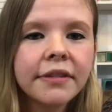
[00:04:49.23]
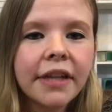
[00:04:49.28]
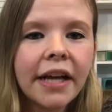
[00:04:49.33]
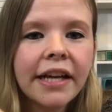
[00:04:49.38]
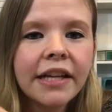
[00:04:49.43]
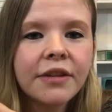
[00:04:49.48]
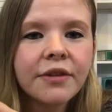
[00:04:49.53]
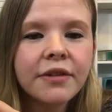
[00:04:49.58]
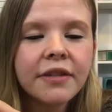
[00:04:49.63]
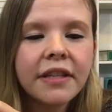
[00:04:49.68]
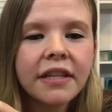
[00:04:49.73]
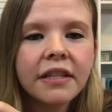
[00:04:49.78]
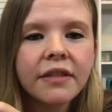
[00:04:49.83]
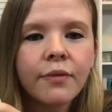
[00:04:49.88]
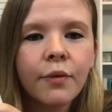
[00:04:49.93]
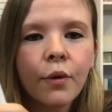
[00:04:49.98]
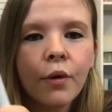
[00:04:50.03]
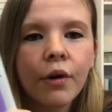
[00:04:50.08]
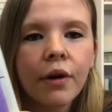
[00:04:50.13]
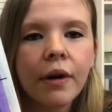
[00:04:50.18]
I use this
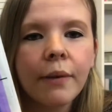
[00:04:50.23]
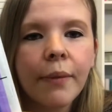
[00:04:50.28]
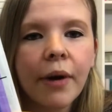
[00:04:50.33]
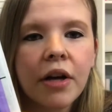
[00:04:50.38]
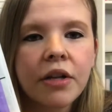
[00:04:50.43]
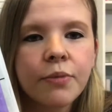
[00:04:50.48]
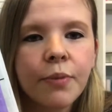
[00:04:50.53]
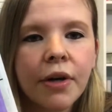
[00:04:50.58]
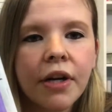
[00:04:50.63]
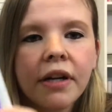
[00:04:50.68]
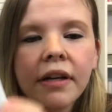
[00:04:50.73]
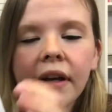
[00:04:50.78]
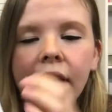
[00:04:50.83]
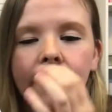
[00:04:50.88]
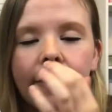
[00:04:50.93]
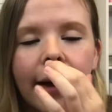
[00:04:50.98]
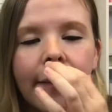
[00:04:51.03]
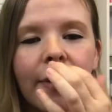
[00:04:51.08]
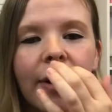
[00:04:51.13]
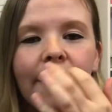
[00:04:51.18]
for Poshmark. I
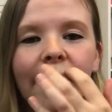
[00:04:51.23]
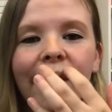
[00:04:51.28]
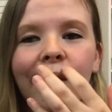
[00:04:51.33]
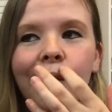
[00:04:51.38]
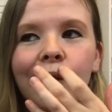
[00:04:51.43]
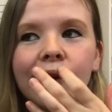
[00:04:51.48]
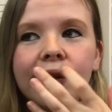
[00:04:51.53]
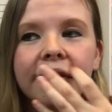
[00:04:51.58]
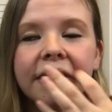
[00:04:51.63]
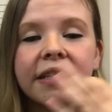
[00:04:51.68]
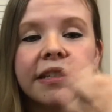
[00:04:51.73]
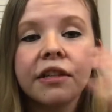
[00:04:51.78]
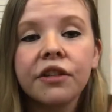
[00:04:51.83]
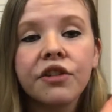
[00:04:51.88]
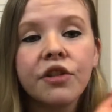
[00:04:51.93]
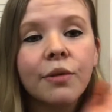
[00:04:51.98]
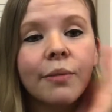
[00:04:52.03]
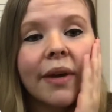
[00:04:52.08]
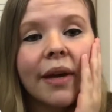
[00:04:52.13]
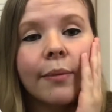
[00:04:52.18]
wrap all my orders in
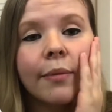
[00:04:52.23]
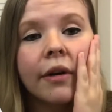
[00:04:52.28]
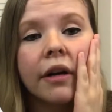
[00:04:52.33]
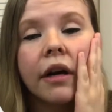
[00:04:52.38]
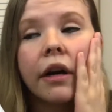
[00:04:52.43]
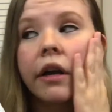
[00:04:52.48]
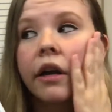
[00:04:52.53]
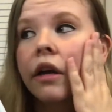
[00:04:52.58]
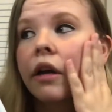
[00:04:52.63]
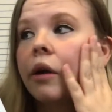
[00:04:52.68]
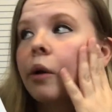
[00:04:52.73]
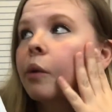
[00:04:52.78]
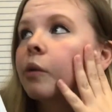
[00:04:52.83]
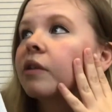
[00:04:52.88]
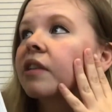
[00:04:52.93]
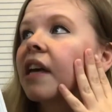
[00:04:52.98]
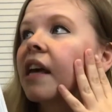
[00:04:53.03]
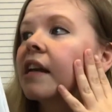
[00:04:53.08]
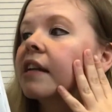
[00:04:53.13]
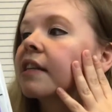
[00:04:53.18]
tissue paper,
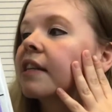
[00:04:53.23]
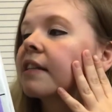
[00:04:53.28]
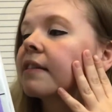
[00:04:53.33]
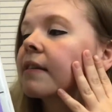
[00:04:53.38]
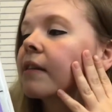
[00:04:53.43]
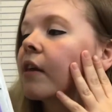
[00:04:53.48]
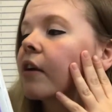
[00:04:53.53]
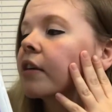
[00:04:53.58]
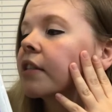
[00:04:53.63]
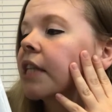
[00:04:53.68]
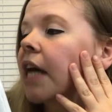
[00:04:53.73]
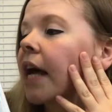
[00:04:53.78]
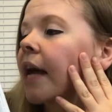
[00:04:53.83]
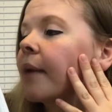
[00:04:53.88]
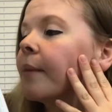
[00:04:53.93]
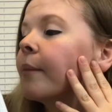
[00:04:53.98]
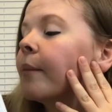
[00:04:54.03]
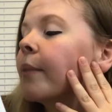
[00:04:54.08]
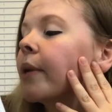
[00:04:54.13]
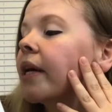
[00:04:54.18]
which kind of takes a long
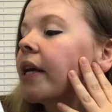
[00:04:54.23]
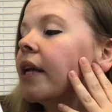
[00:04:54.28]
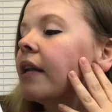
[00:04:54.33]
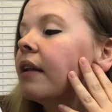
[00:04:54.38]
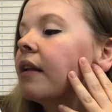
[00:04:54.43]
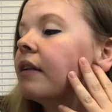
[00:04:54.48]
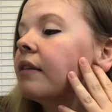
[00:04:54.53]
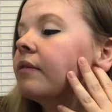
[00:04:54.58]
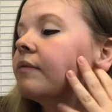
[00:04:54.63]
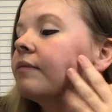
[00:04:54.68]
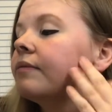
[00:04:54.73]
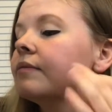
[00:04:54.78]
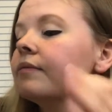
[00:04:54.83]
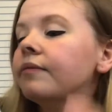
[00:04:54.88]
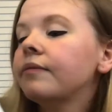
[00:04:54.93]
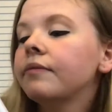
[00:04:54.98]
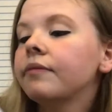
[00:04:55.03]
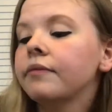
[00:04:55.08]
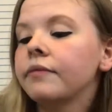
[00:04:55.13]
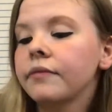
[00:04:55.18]
time, but
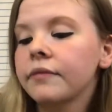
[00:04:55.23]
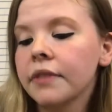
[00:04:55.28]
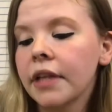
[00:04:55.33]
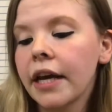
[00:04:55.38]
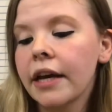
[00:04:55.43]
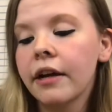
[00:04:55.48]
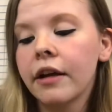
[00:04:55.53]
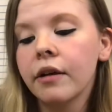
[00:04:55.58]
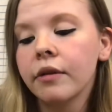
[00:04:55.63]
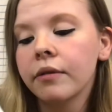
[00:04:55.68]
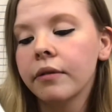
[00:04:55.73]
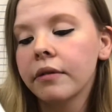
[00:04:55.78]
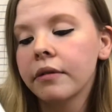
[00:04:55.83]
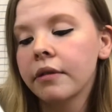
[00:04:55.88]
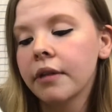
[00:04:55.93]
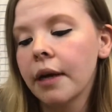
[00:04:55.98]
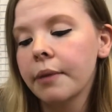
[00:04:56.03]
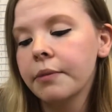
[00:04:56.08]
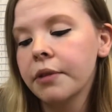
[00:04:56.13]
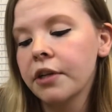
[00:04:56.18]
I don't know.
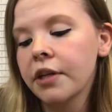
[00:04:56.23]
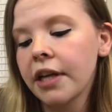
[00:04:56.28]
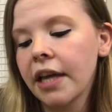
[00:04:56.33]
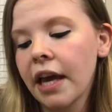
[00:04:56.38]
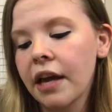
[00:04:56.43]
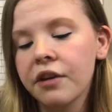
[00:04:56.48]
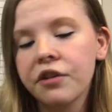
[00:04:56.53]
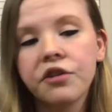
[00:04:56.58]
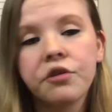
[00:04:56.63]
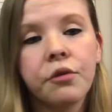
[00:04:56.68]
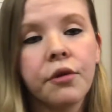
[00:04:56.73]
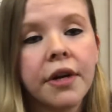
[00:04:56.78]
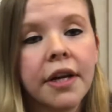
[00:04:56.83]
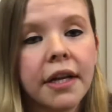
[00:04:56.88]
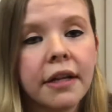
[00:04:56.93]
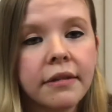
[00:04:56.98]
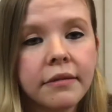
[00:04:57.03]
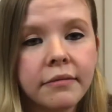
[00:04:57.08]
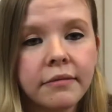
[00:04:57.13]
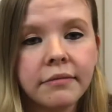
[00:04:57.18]
I'm learning how to shorten
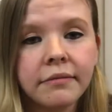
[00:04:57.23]
it.